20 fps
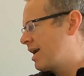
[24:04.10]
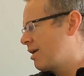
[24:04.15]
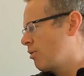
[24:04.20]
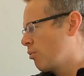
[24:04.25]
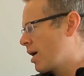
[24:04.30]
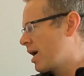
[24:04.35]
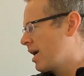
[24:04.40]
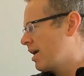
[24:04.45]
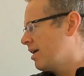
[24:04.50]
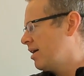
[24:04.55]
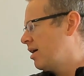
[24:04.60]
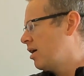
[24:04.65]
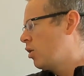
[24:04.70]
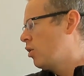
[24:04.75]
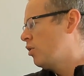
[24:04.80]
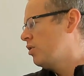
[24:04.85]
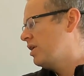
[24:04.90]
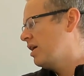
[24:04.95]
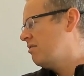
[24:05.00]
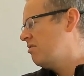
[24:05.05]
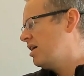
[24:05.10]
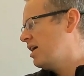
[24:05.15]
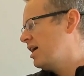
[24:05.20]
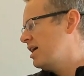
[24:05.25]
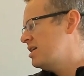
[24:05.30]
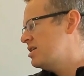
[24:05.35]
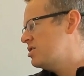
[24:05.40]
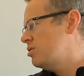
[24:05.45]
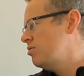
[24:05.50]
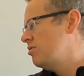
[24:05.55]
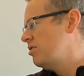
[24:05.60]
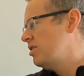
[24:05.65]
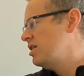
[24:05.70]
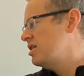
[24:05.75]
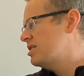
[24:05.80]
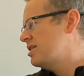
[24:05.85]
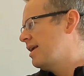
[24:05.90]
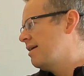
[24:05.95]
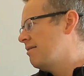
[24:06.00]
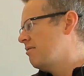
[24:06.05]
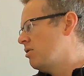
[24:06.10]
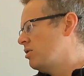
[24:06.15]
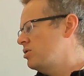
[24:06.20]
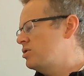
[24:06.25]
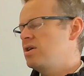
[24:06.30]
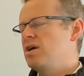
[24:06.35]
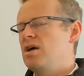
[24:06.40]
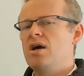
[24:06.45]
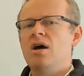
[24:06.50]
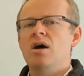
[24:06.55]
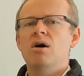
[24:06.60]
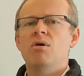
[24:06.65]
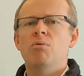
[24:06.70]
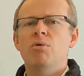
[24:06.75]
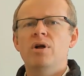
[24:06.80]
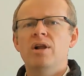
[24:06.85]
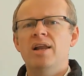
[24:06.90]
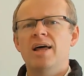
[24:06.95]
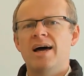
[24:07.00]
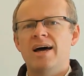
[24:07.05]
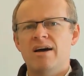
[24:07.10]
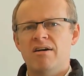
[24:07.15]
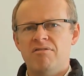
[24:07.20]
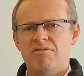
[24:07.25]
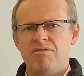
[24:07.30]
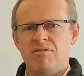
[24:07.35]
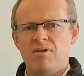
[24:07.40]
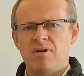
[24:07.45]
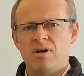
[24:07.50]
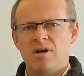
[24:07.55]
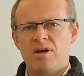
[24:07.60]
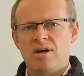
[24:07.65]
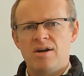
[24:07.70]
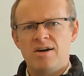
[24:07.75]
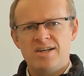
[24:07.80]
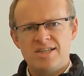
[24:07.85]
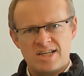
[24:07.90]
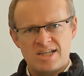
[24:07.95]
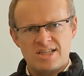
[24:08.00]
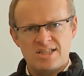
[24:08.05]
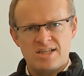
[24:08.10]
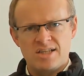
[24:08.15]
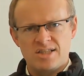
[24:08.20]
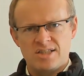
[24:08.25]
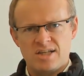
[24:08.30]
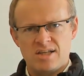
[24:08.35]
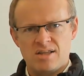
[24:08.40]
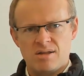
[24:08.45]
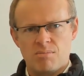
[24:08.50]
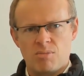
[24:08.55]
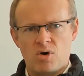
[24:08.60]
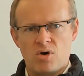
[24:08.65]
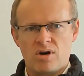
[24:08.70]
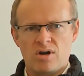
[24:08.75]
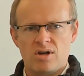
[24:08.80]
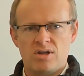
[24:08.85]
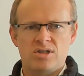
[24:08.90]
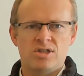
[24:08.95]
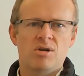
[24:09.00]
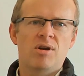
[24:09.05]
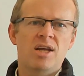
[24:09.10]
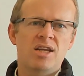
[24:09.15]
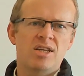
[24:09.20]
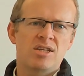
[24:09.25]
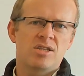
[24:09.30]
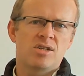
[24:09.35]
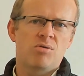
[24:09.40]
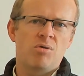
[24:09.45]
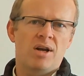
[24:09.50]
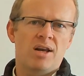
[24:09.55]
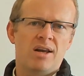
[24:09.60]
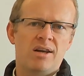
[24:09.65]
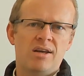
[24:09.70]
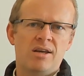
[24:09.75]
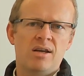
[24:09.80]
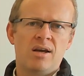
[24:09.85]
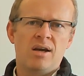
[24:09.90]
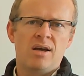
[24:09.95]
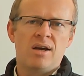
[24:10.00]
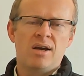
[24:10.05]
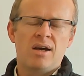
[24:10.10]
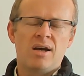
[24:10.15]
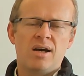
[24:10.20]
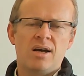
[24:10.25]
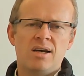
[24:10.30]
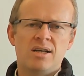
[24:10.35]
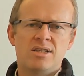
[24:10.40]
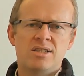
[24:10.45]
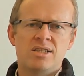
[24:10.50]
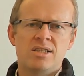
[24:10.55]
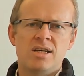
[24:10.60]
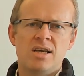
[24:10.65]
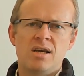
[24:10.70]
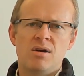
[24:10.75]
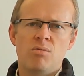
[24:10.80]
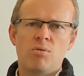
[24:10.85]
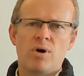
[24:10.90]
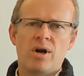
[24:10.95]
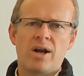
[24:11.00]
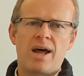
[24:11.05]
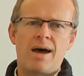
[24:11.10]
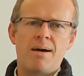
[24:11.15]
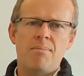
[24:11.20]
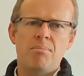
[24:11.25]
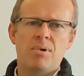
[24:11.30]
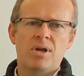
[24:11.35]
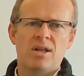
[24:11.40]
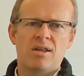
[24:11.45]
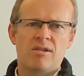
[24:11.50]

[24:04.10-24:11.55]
when gold ever gets to these levels, we'll have resistance in the market. So let's quickly see what happened.